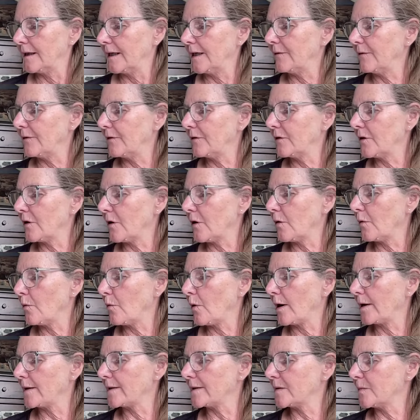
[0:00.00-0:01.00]
Even though
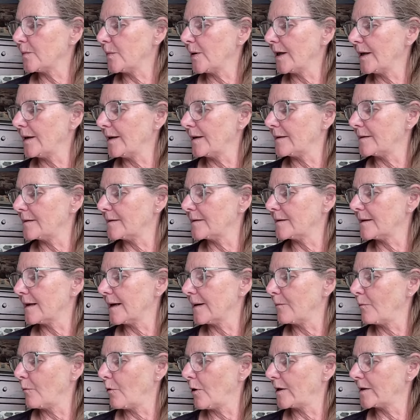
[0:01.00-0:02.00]
one's penance
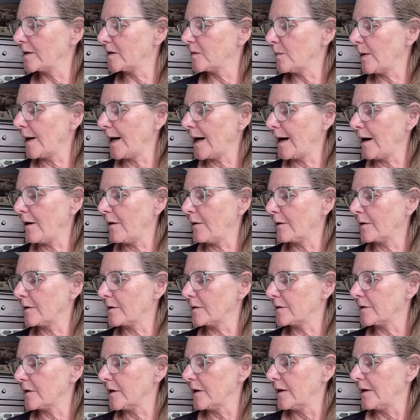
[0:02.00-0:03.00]
and one's
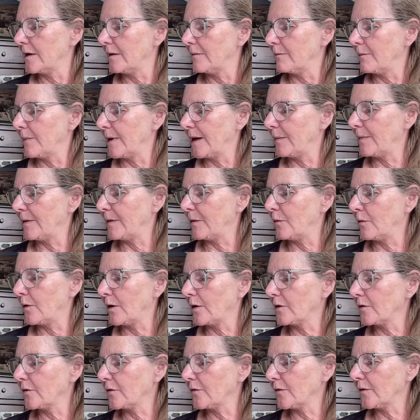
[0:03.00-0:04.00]
powers may be
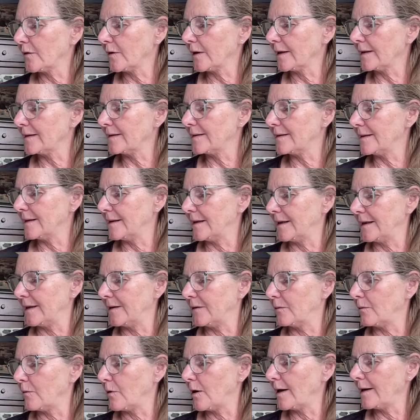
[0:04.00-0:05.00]
wonderful
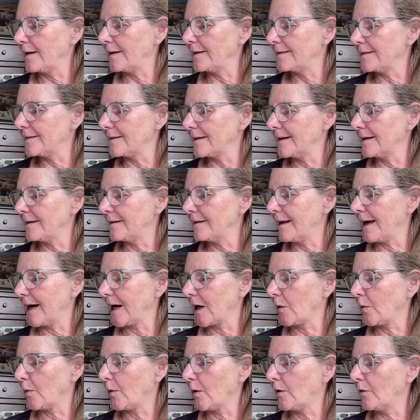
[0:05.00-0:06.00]
indeed. What is in
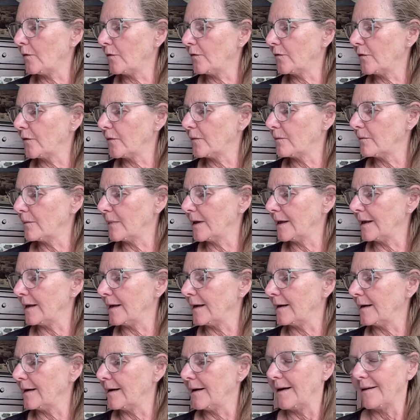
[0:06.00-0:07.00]
that quote for
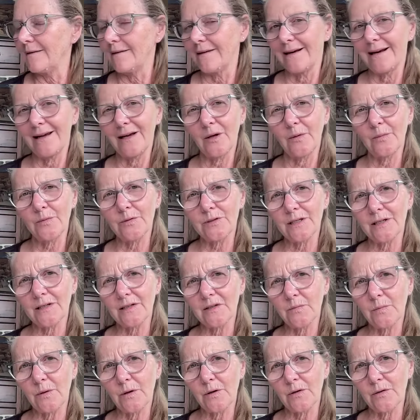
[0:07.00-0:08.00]
me that helps
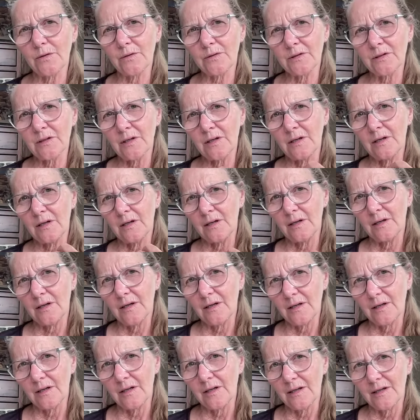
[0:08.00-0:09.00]
expose
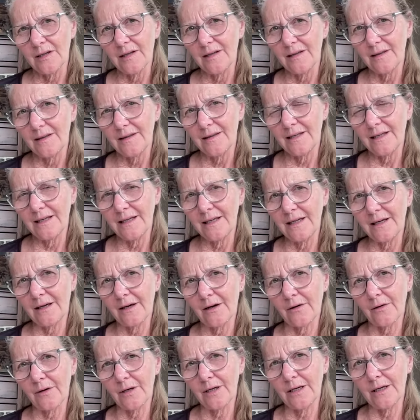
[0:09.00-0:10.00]
the
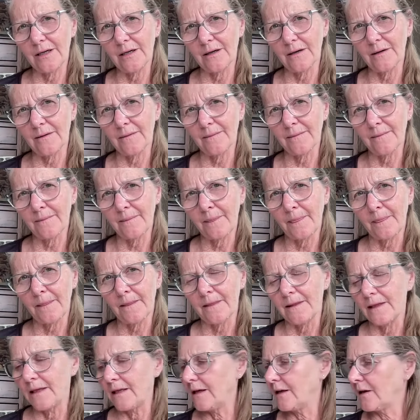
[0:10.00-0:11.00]
ego here,
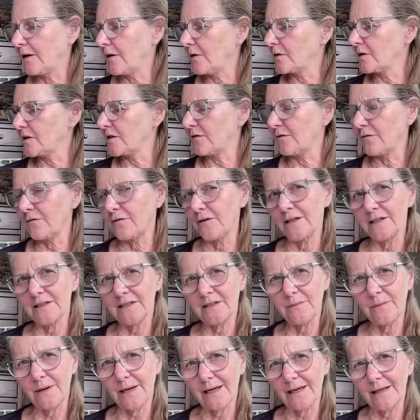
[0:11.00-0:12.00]
the ego's
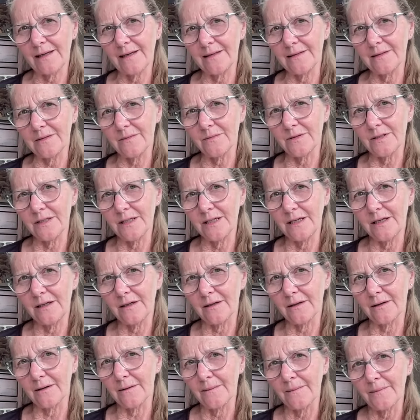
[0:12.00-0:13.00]
defense mechanisms
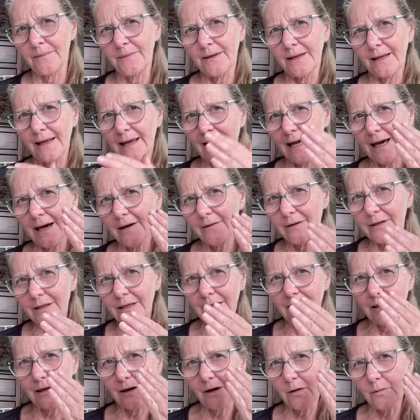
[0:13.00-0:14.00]
here, how the
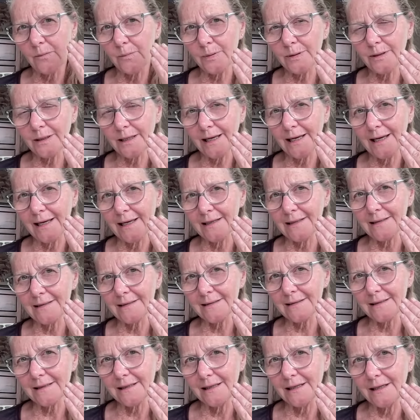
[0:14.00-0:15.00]
ego
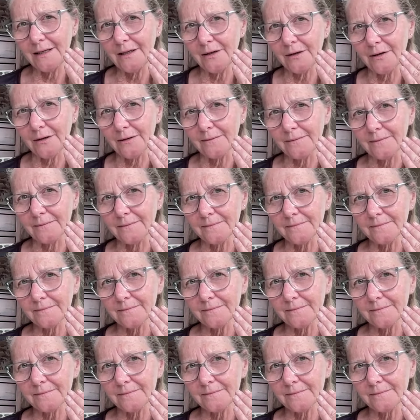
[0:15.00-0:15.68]
plays here?